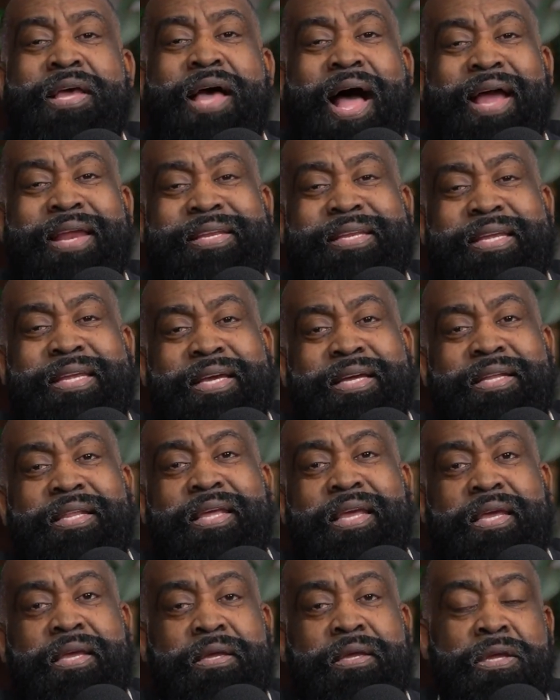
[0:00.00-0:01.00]

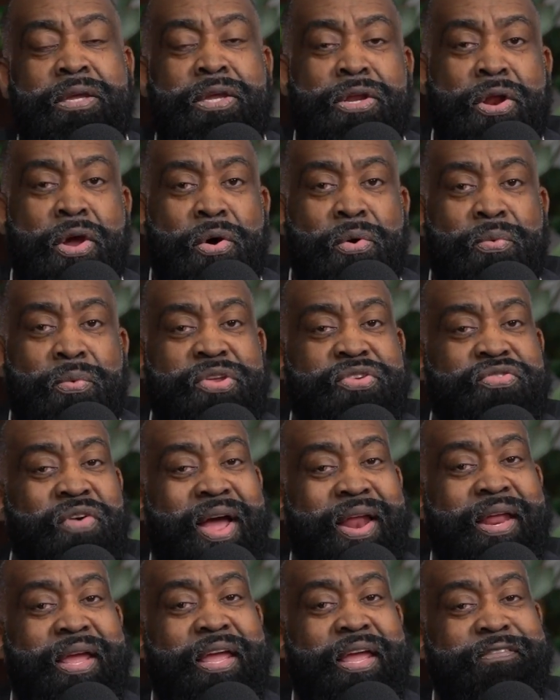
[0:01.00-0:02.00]
Ideally, we
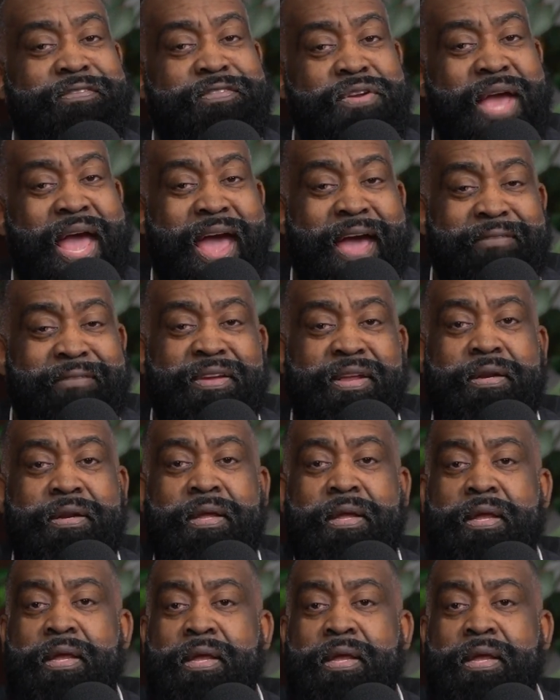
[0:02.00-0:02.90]
try to, if you have it,